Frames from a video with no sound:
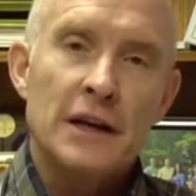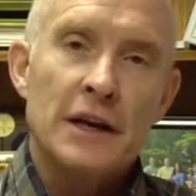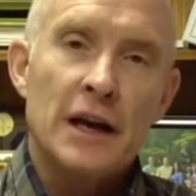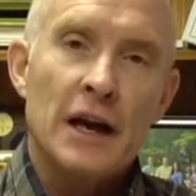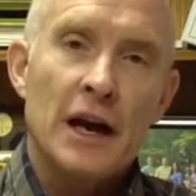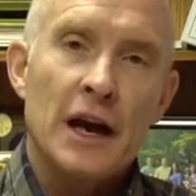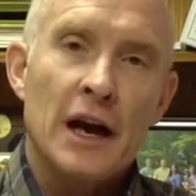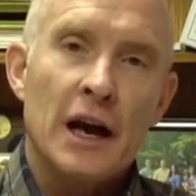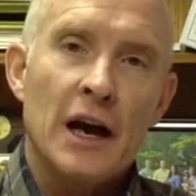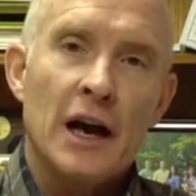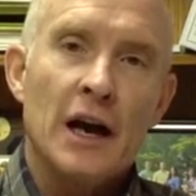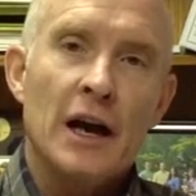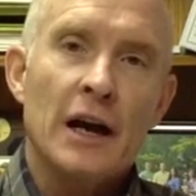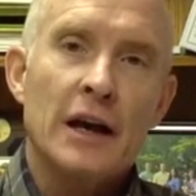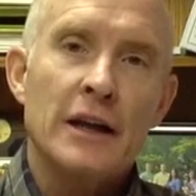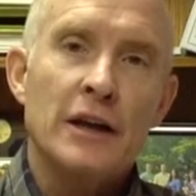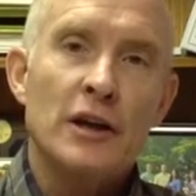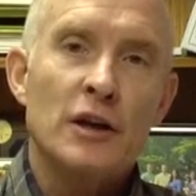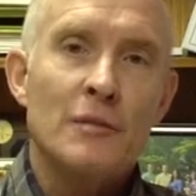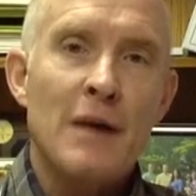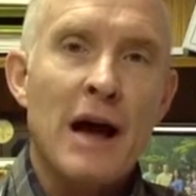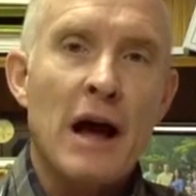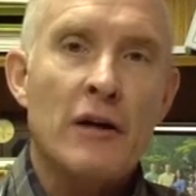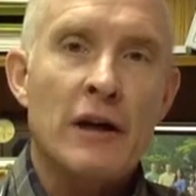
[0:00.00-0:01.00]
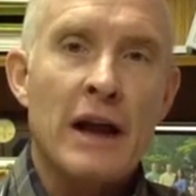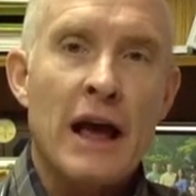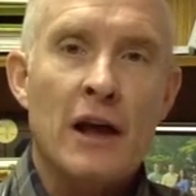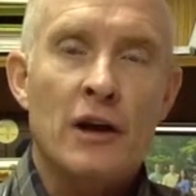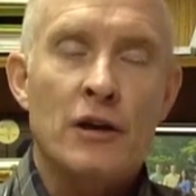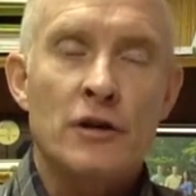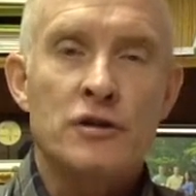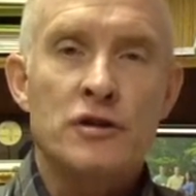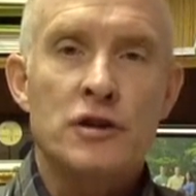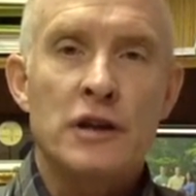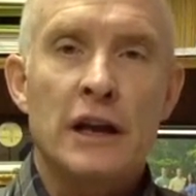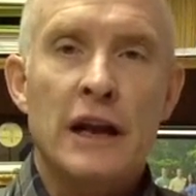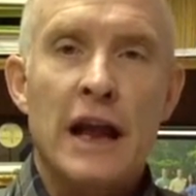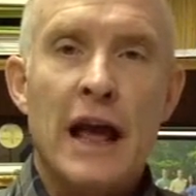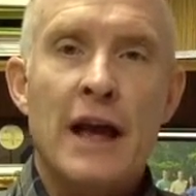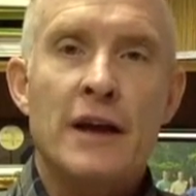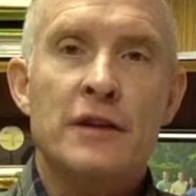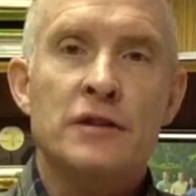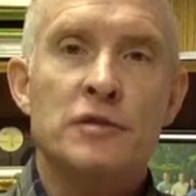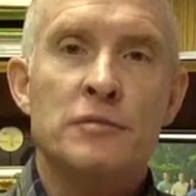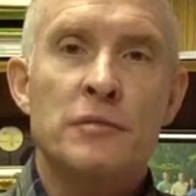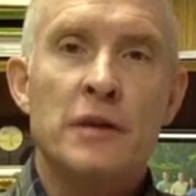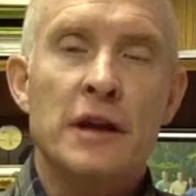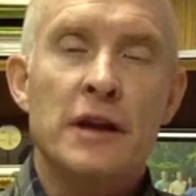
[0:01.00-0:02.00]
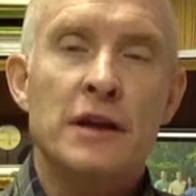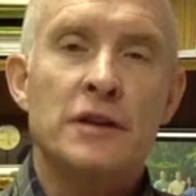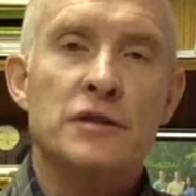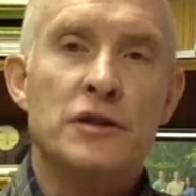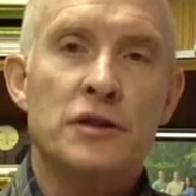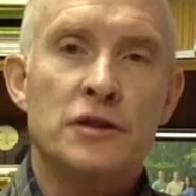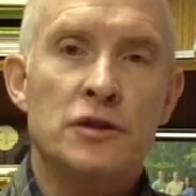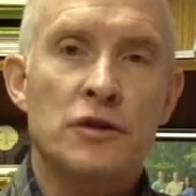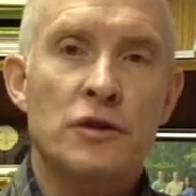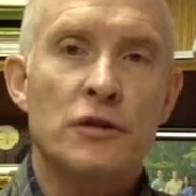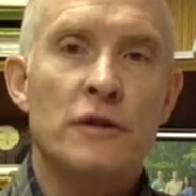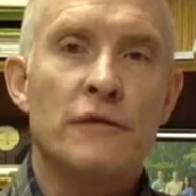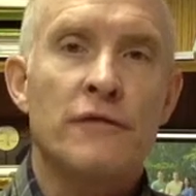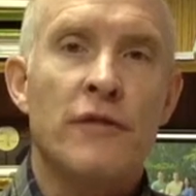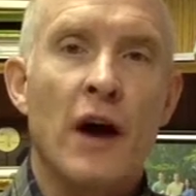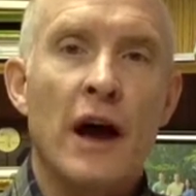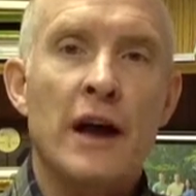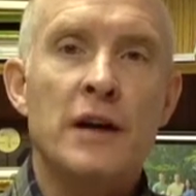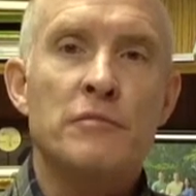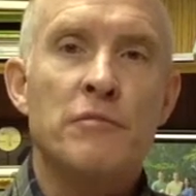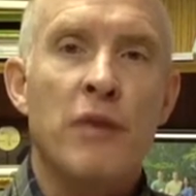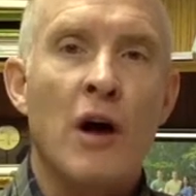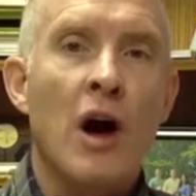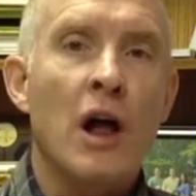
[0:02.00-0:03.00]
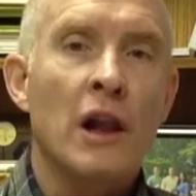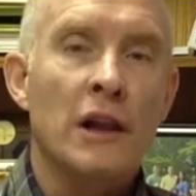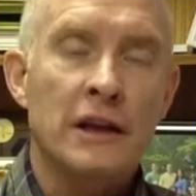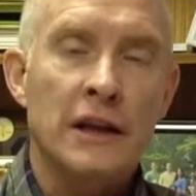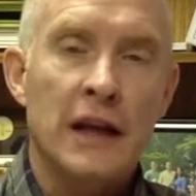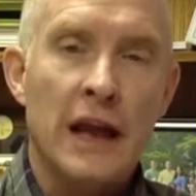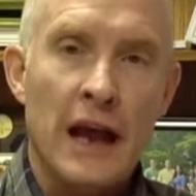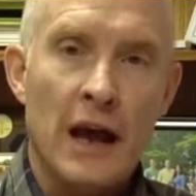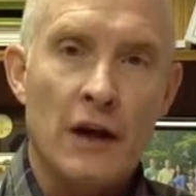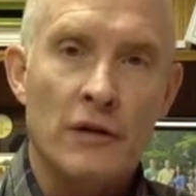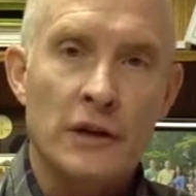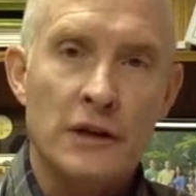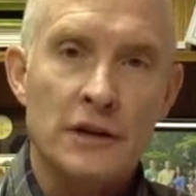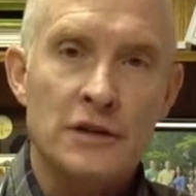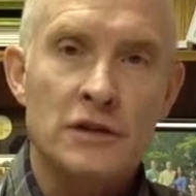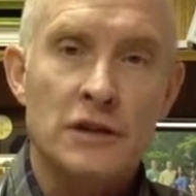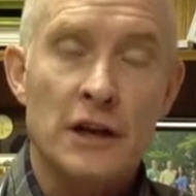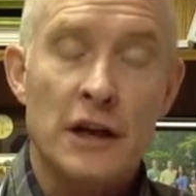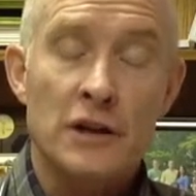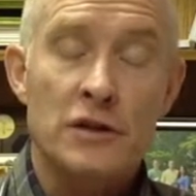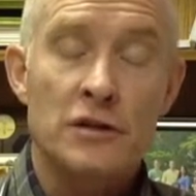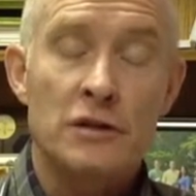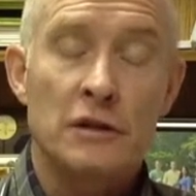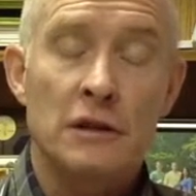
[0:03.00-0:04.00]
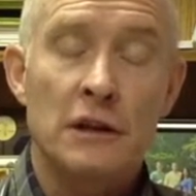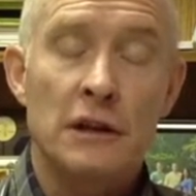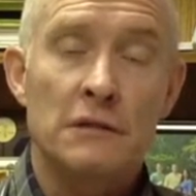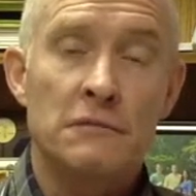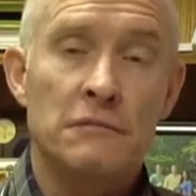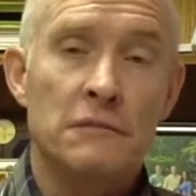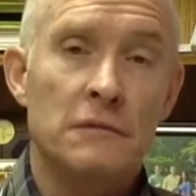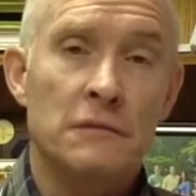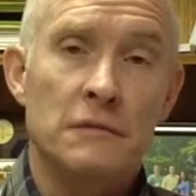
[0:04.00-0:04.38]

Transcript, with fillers: Uh, Intermountain Allergy and Asthma is a certified pollen counting station,